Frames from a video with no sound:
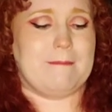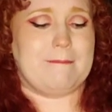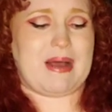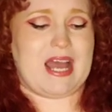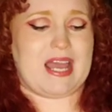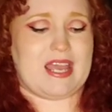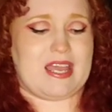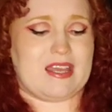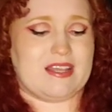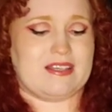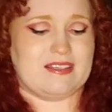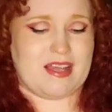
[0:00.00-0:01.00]
Bye.
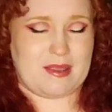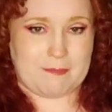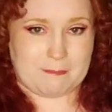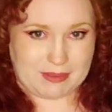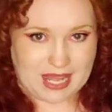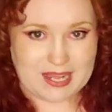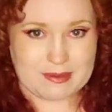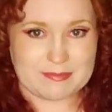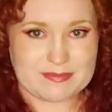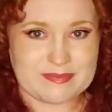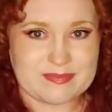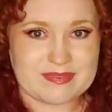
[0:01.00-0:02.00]
And block
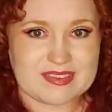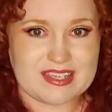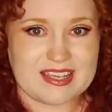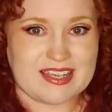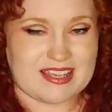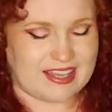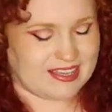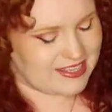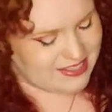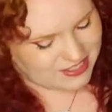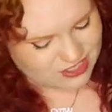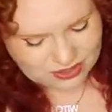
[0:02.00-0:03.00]
them.
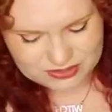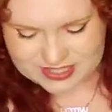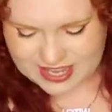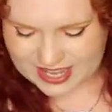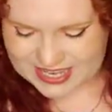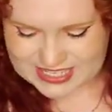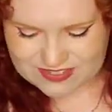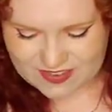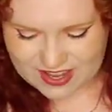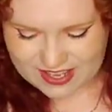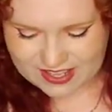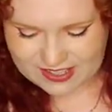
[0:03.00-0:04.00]
It's so
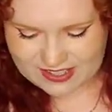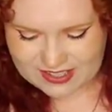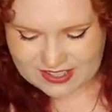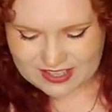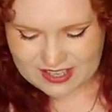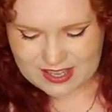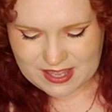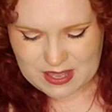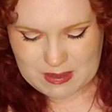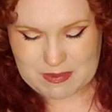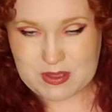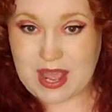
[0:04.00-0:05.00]
satisfying.
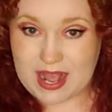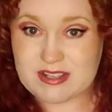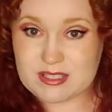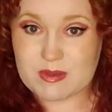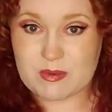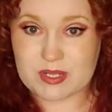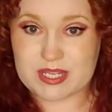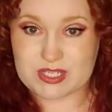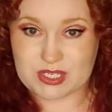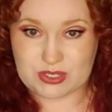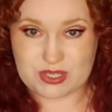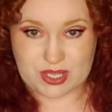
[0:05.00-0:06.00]
You have to be willing
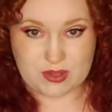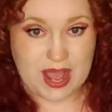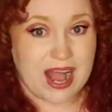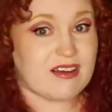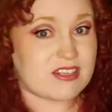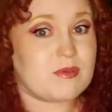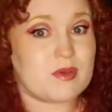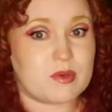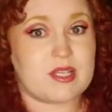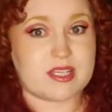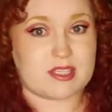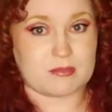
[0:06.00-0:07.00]
to do that. You have to be
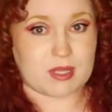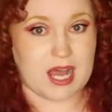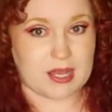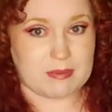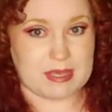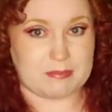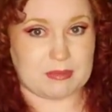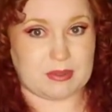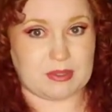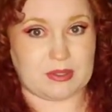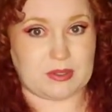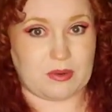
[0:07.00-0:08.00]
willing to block
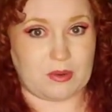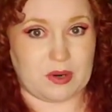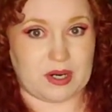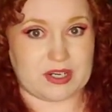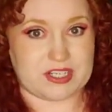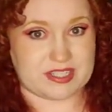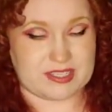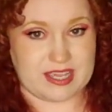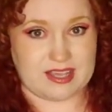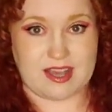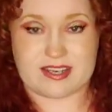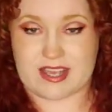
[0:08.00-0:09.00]
people or just
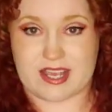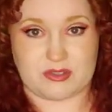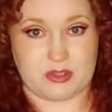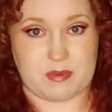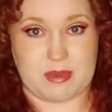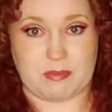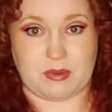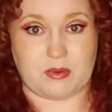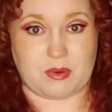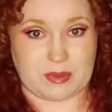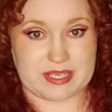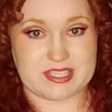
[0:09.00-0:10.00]
like cut ties with people who
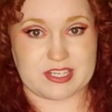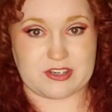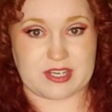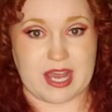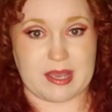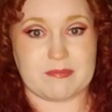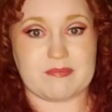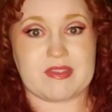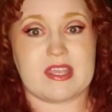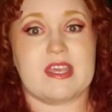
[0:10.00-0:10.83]
are wasting your time,